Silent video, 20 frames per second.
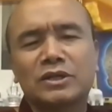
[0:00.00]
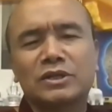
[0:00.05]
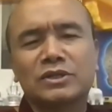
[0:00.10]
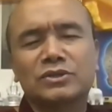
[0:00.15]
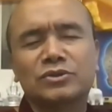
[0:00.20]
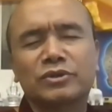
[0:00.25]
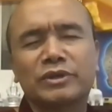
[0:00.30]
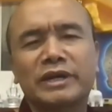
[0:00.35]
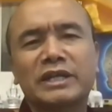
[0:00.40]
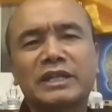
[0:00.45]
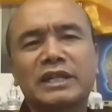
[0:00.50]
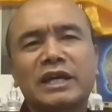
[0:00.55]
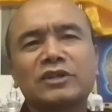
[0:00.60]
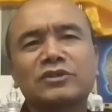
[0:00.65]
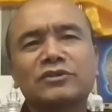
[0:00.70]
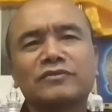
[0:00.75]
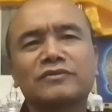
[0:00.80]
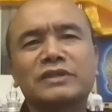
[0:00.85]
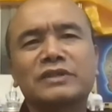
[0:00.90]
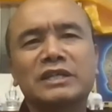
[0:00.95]
So at the
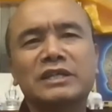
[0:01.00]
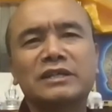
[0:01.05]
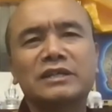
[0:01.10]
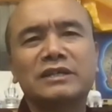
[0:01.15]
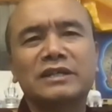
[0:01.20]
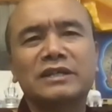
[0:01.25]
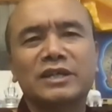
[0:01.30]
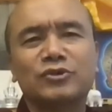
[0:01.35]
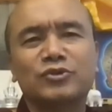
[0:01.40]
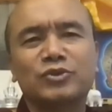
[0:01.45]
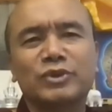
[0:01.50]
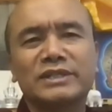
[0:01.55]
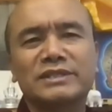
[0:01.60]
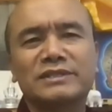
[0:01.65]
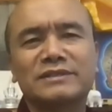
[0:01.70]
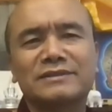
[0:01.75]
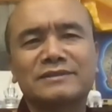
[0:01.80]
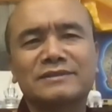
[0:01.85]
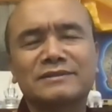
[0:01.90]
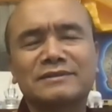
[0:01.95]
end of the
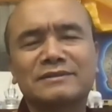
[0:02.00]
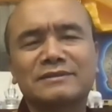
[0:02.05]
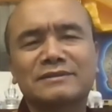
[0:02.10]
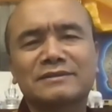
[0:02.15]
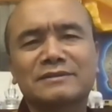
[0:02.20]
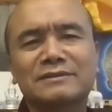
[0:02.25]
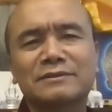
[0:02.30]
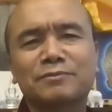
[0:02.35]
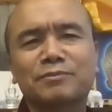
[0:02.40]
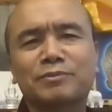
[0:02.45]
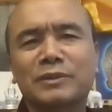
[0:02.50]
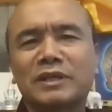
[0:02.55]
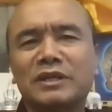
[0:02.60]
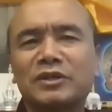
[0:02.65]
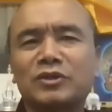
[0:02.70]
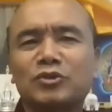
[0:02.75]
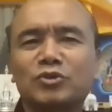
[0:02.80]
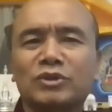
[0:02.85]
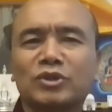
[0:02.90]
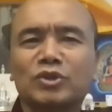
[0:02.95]
address,
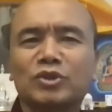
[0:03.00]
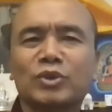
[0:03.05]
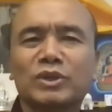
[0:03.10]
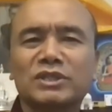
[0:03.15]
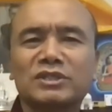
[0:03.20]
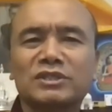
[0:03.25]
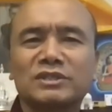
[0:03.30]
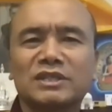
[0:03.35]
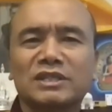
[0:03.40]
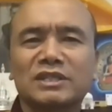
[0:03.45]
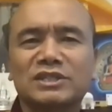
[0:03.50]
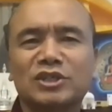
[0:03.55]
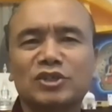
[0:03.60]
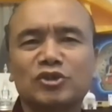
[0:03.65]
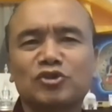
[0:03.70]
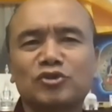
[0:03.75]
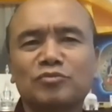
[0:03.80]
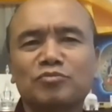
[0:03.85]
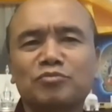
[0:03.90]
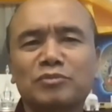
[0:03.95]
during the questions session,